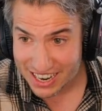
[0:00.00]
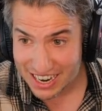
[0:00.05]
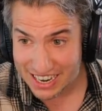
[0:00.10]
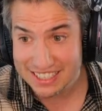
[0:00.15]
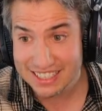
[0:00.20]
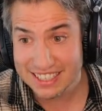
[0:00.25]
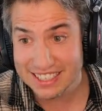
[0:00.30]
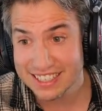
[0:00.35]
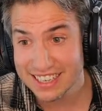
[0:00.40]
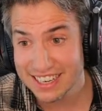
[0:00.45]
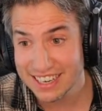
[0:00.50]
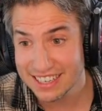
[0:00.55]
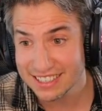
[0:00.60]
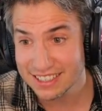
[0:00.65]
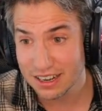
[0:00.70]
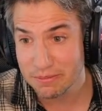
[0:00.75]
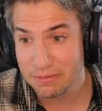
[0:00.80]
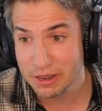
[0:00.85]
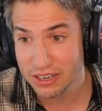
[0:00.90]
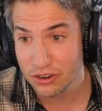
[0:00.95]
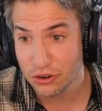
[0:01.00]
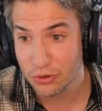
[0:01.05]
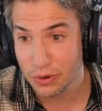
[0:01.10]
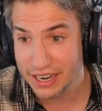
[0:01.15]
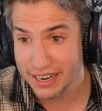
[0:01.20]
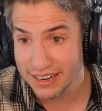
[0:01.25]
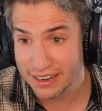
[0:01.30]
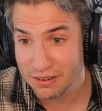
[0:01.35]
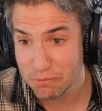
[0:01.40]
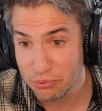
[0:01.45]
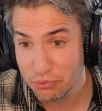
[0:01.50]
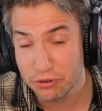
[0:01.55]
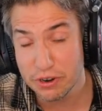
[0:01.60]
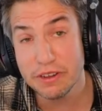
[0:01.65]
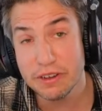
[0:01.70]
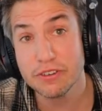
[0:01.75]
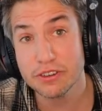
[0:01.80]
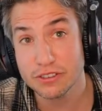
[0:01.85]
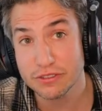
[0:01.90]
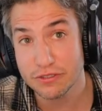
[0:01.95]
Existing is an element created in
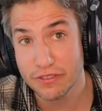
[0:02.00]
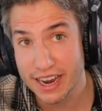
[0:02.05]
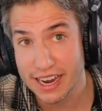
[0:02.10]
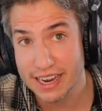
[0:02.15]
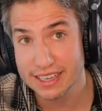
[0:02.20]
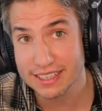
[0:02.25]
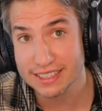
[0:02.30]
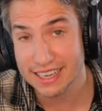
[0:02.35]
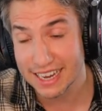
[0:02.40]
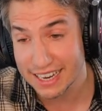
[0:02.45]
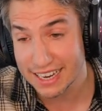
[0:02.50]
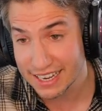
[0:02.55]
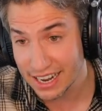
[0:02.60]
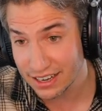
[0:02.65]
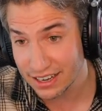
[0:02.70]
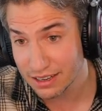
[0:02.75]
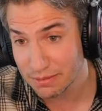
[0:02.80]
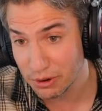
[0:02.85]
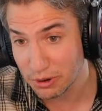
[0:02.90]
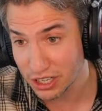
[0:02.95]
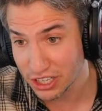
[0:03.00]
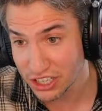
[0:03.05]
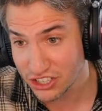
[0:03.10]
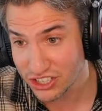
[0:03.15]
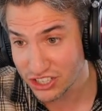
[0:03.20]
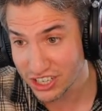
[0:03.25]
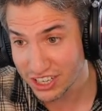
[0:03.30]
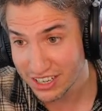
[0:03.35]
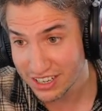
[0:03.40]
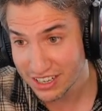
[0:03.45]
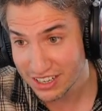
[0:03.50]
previous phase and not demolished.